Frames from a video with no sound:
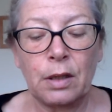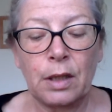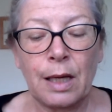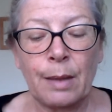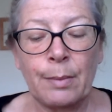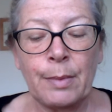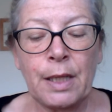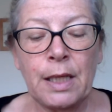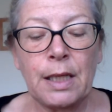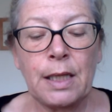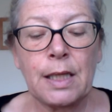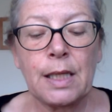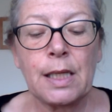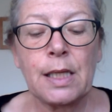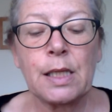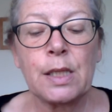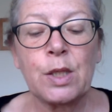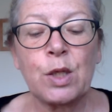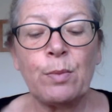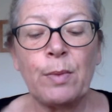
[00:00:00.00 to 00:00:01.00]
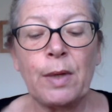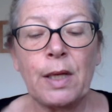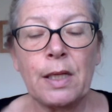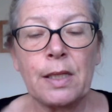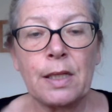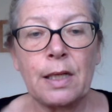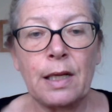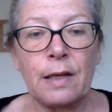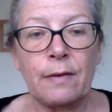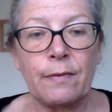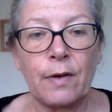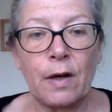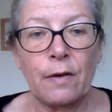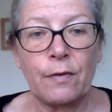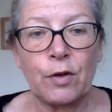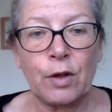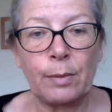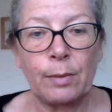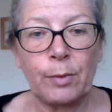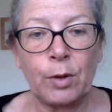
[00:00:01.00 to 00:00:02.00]
How many years do you mean to live
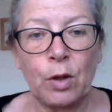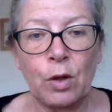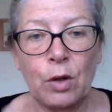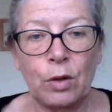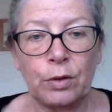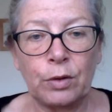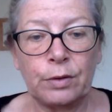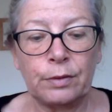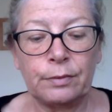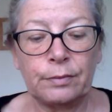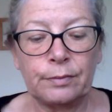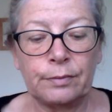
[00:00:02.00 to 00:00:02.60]
after I'm gone?"